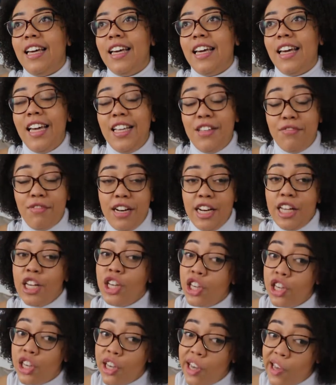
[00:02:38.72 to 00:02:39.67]
he's really
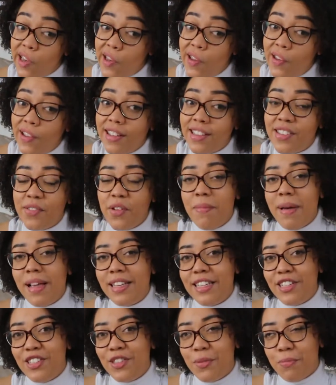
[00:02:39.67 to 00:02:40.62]
cute. So we
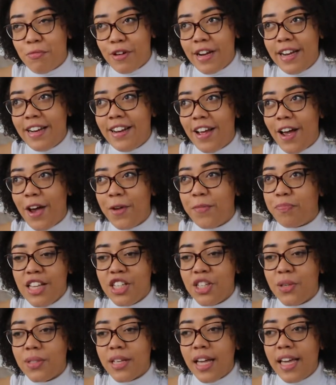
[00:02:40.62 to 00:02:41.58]
messaged the breeder
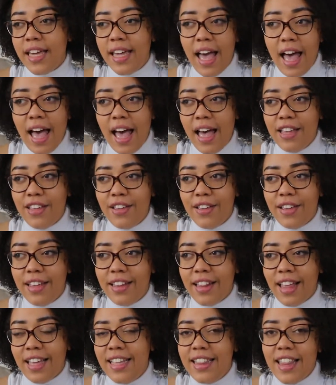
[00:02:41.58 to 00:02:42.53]
and she was like, yeah, you can,
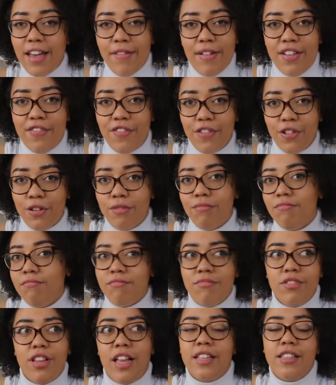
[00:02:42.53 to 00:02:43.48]
like, they're ready for
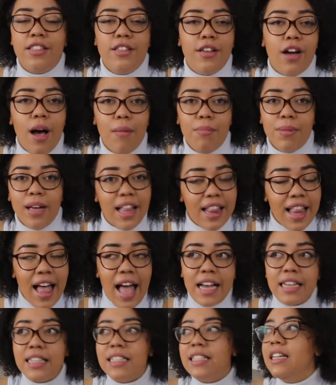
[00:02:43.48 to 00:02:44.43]
like to come and
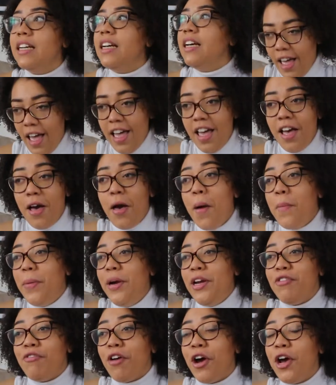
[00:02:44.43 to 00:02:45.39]
collect. And
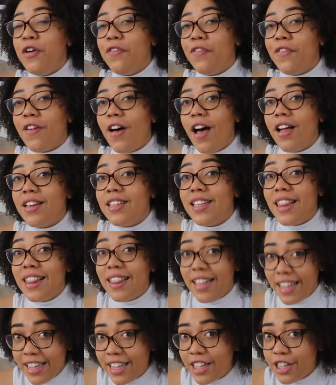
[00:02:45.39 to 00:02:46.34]
we drove to
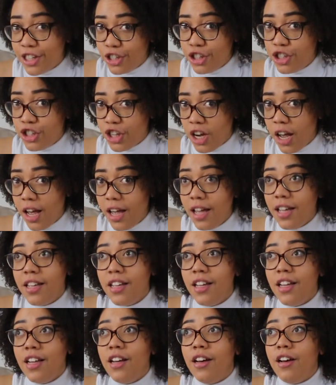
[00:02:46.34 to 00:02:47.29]
Lincolnshire
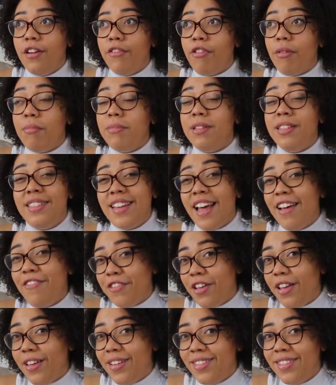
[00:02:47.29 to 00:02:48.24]
from
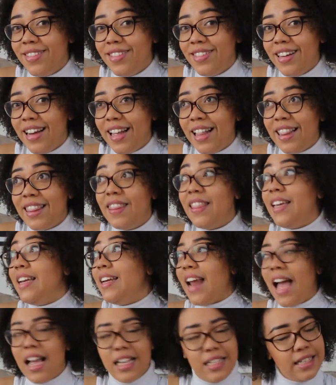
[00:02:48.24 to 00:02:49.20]
Devon the
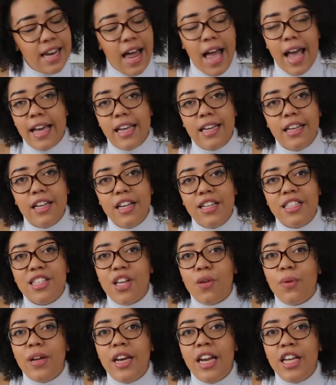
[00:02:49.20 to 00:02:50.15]
next day.
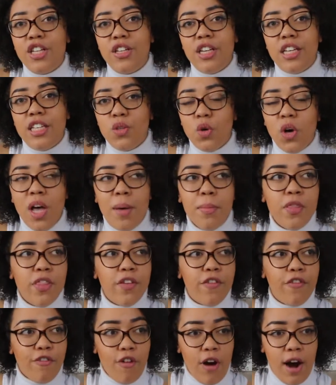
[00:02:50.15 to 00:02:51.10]
So we literally saw him on
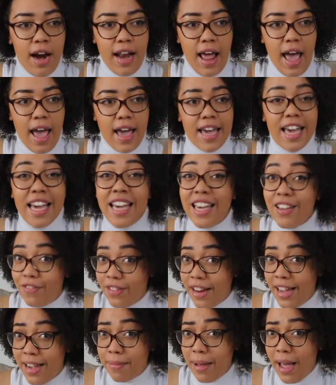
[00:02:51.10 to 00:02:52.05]
the Friday
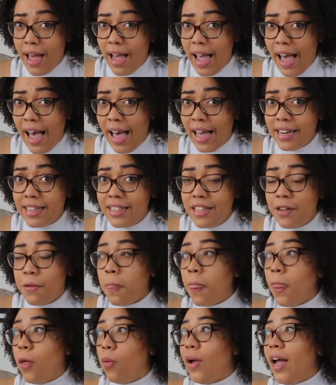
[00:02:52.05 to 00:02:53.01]
evening, may I add.
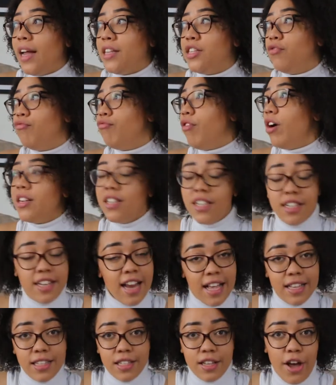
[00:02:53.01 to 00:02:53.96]
We had to run to
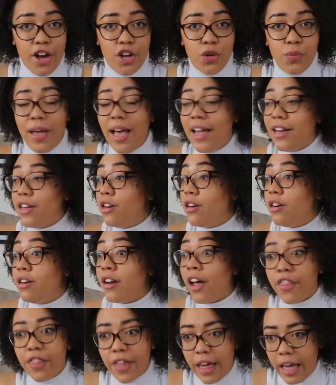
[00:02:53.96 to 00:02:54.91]
Tesco because we had
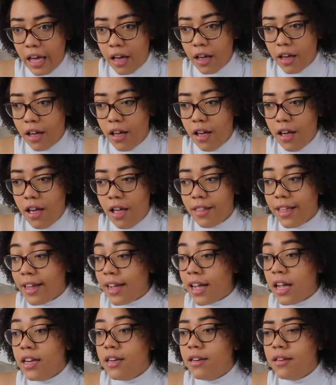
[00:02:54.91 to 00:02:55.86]
nothing.
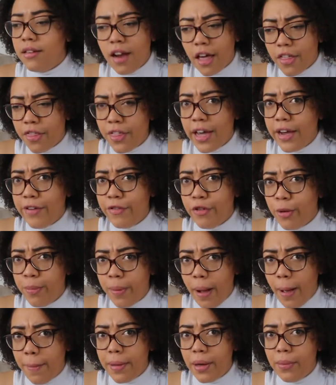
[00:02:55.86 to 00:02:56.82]
Like, nothing for a
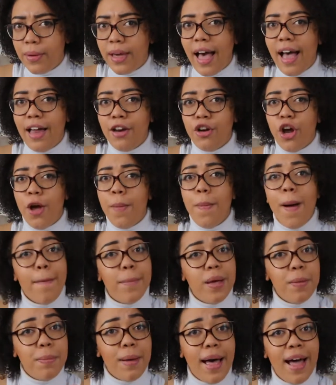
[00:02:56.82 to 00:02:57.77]
puppy. We had no
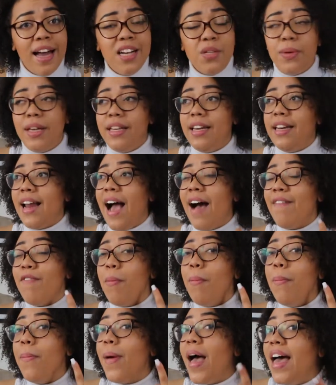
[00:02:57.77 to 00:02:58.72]
puppy pad, we didn't have
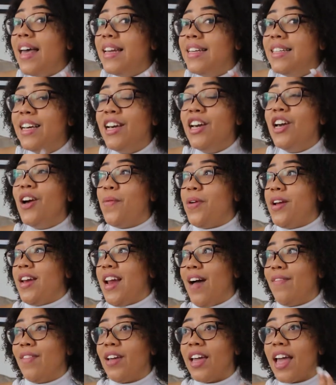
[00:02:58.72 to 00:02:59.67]
a bed, we
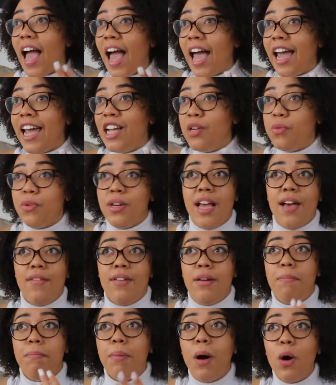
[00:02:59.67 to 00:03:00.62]
didn't have a cage, we didn't have
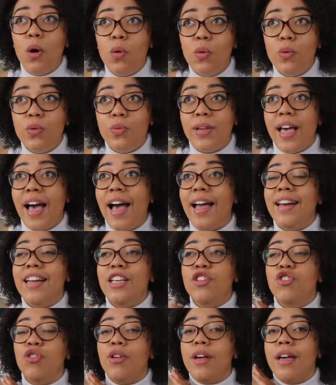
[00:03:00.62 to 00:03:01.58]
any bowls, we had
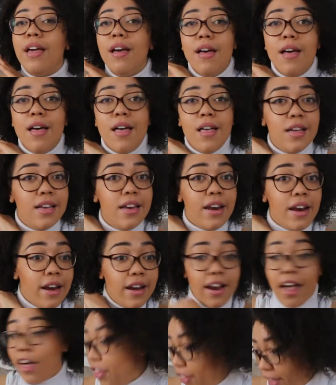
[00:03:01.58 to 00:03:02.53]
literally
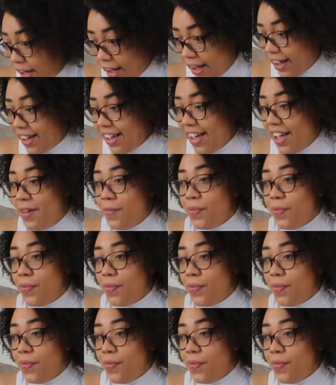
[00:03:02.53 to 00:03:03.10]
nothing.